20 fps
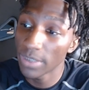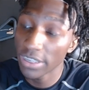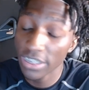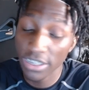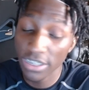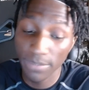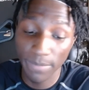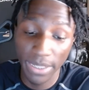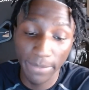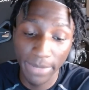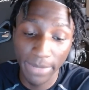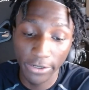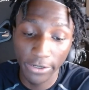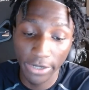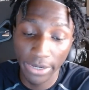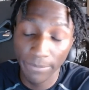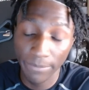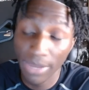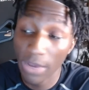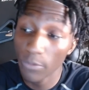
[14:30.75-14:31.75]
It's just me and my
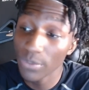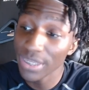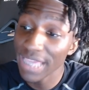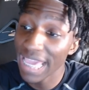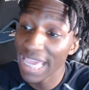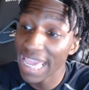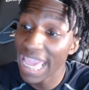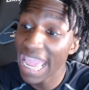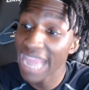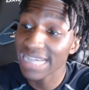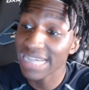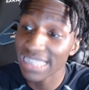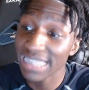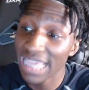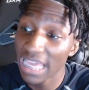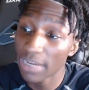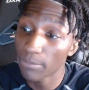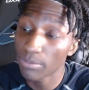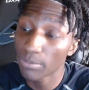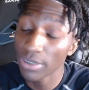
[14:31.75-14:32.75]
grandma. We actually
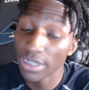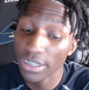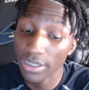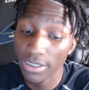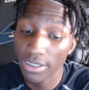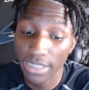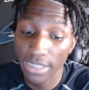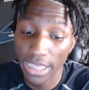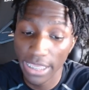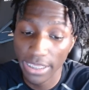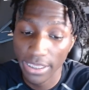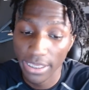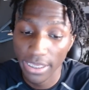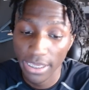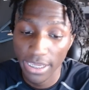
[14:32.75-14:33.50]
had a pretty good day.